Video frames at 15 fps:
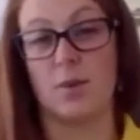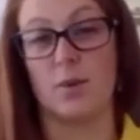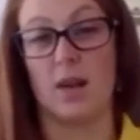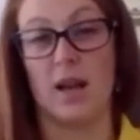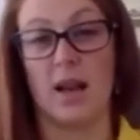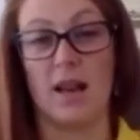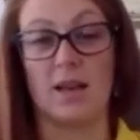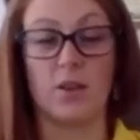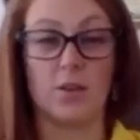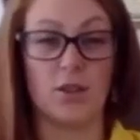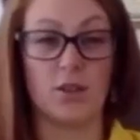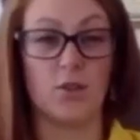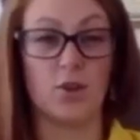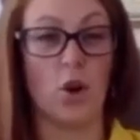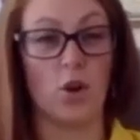so I had
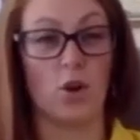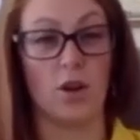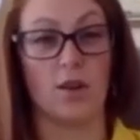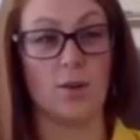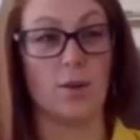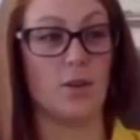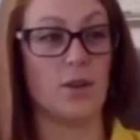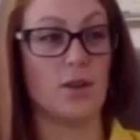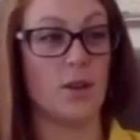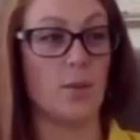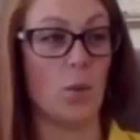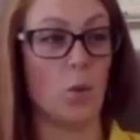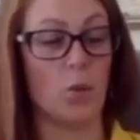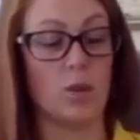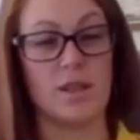lots of chocolate, so every time I
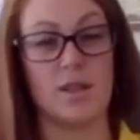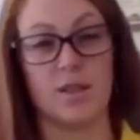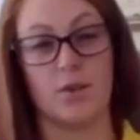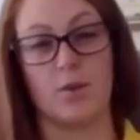walked into